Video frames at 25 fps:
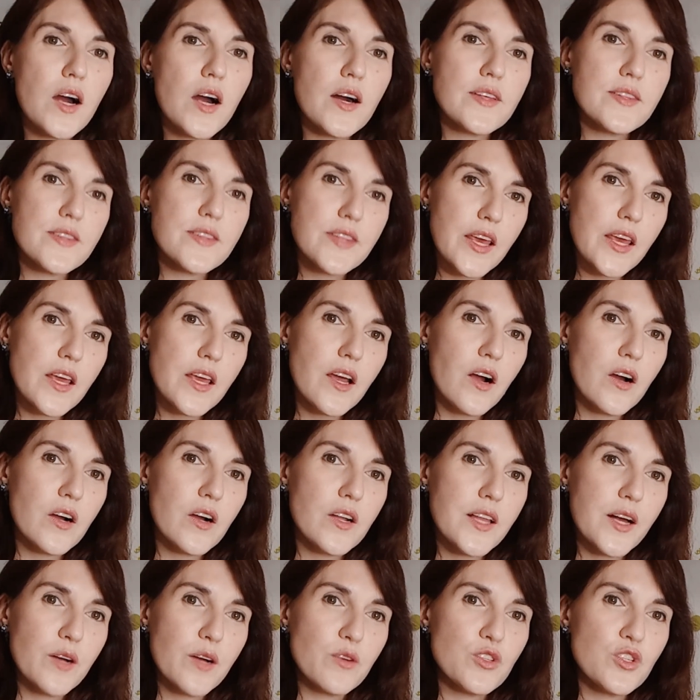they are
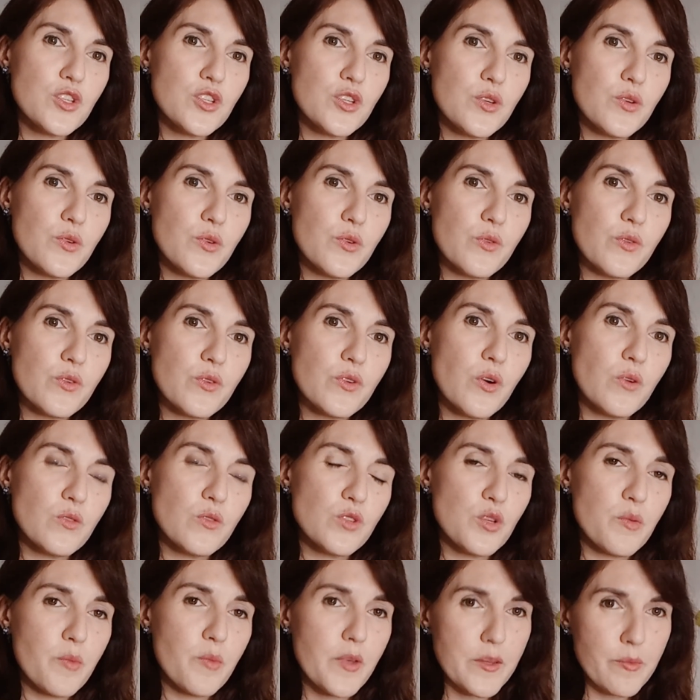allowed to go
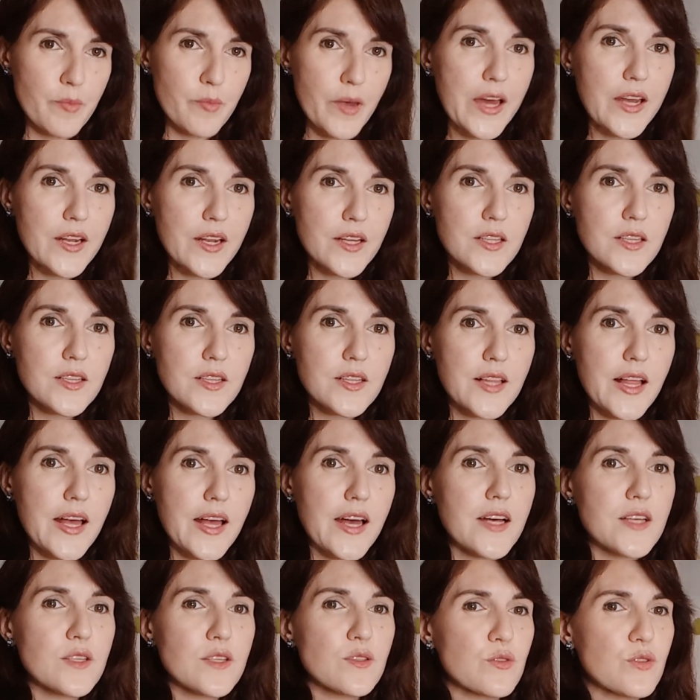to mathematical
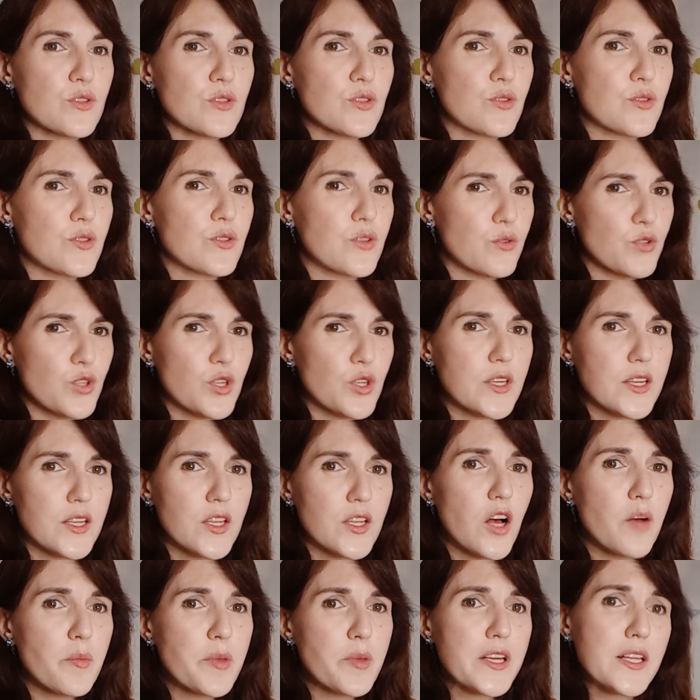class or to
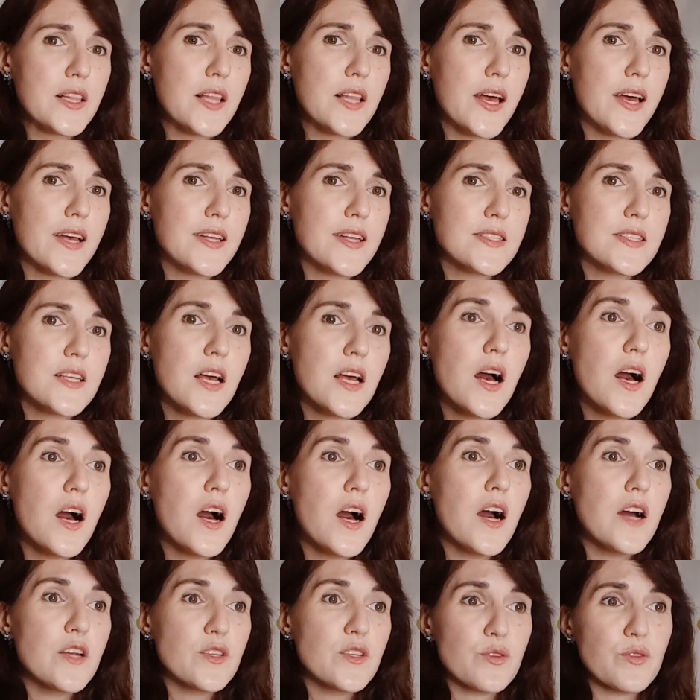socioeconomic class,
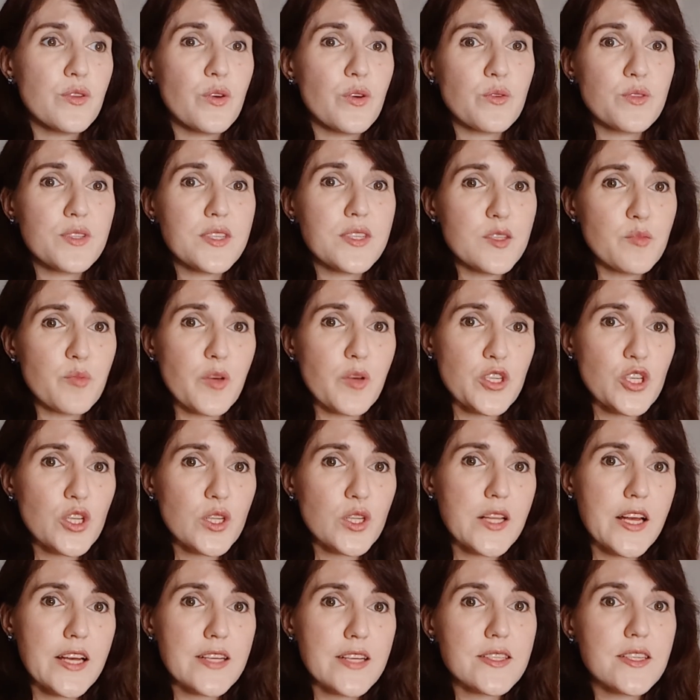to those special
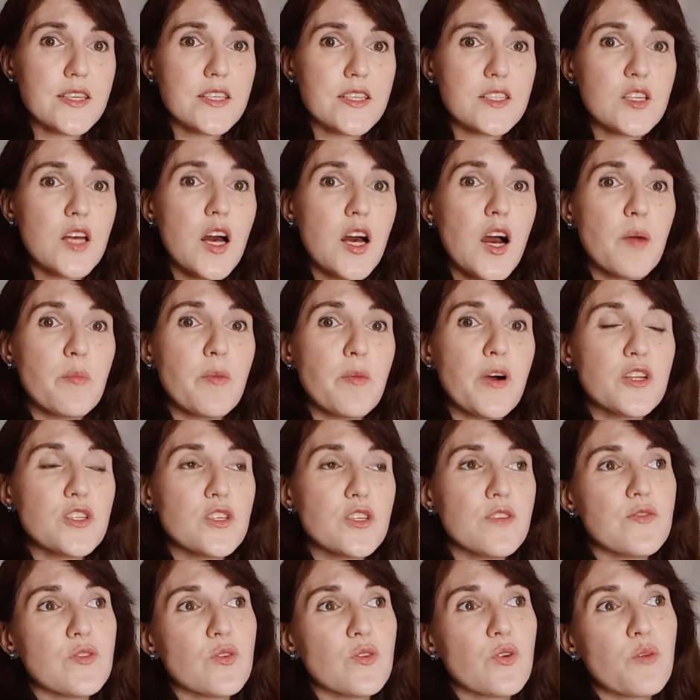classes. But
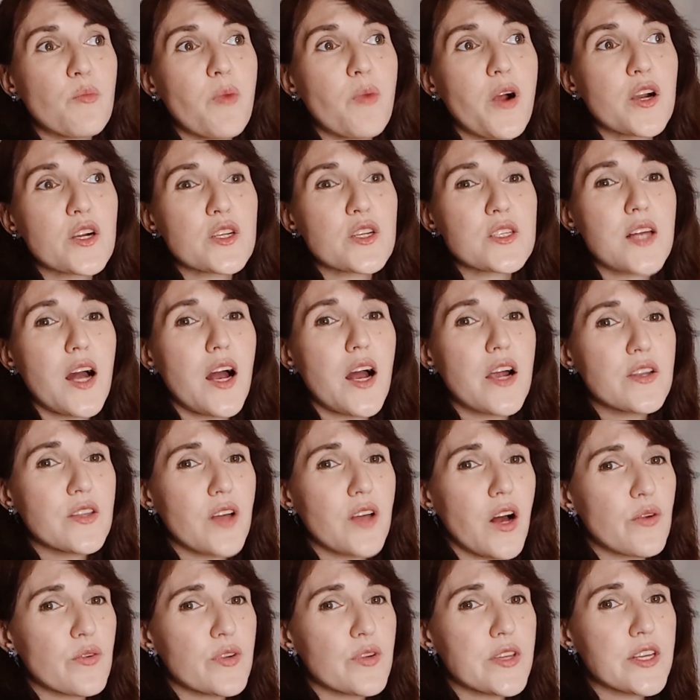if your marks are
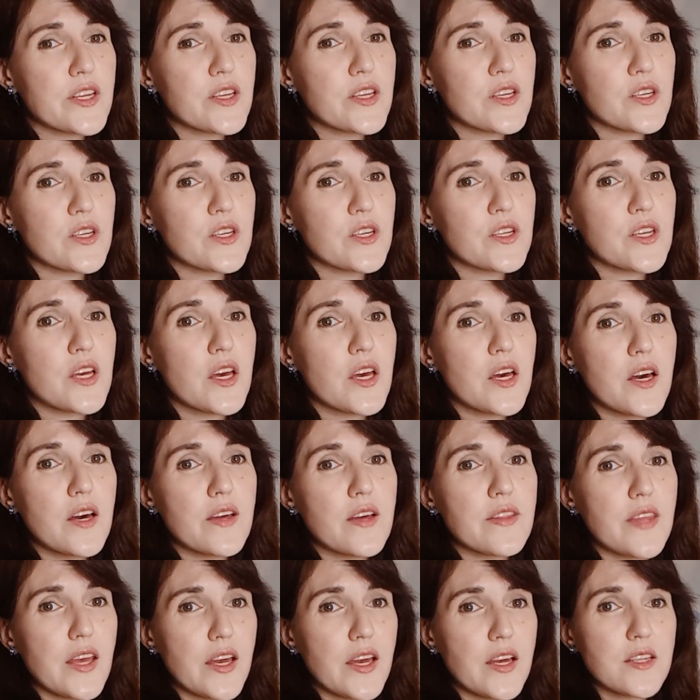not really good,
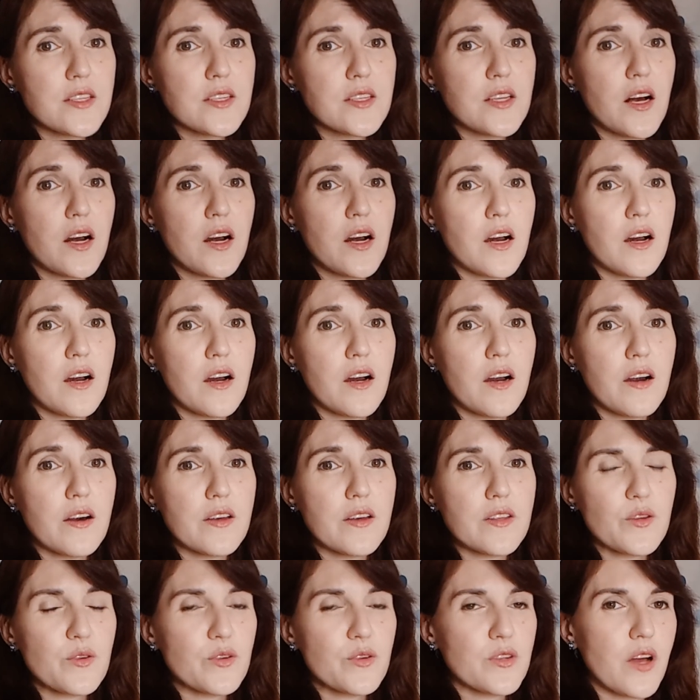then
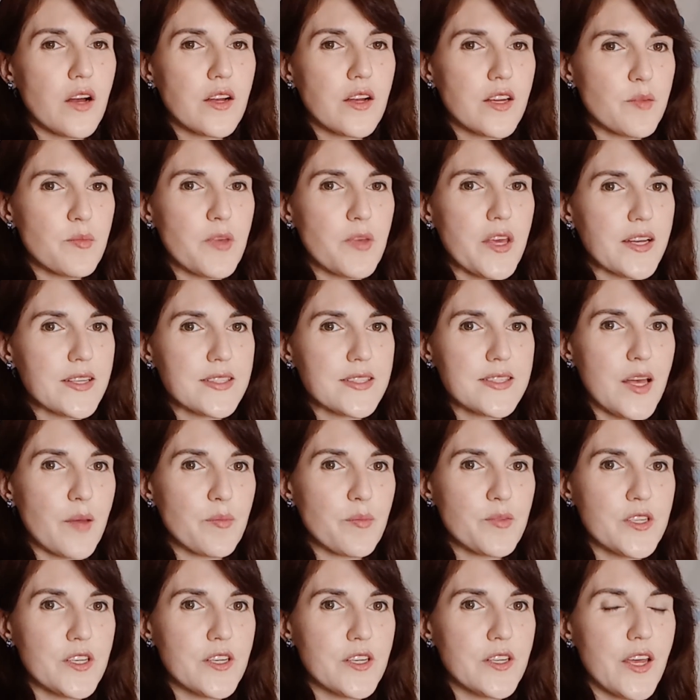you're not going to be
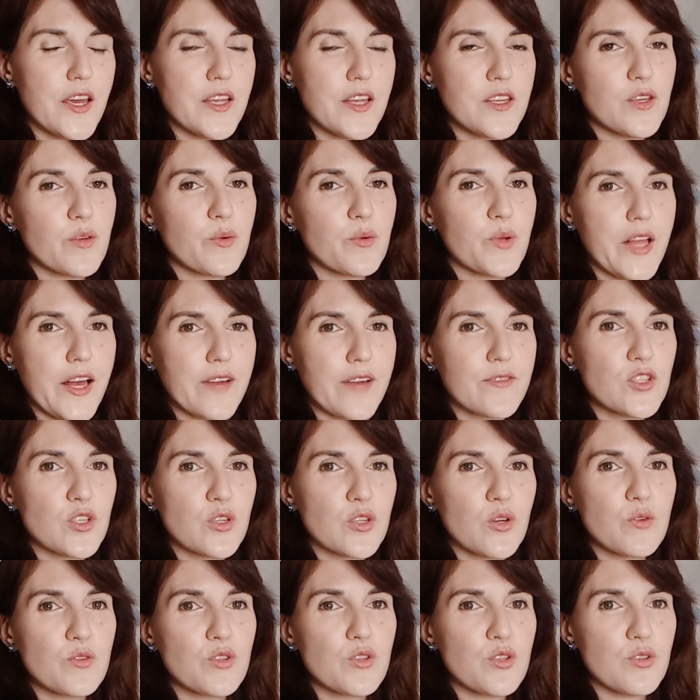accepted, and you will have to
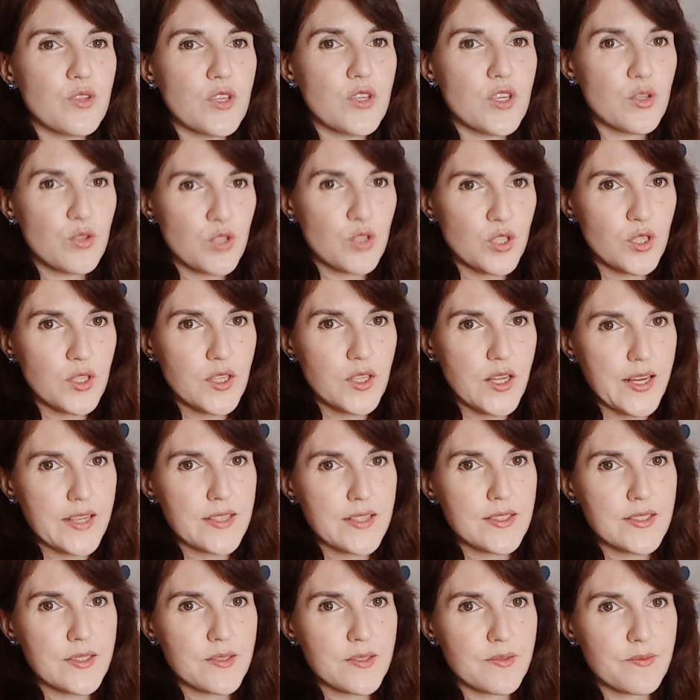go to the usual
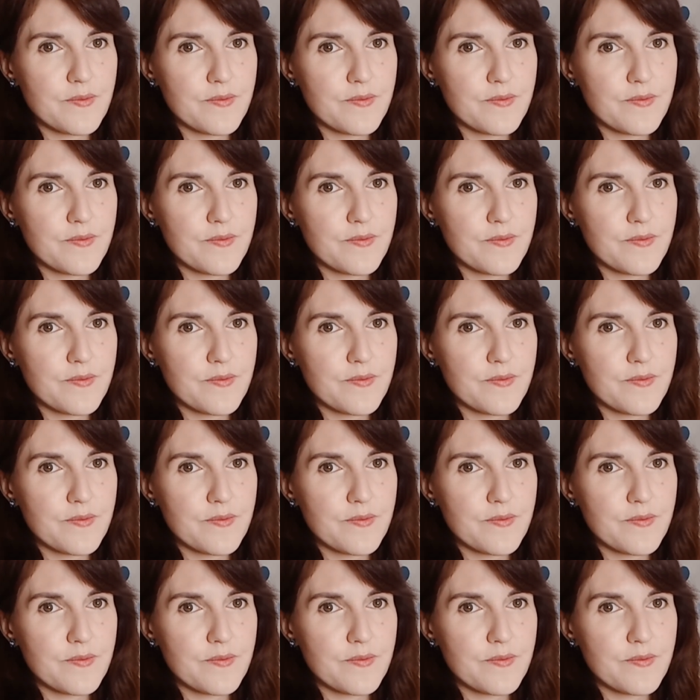class.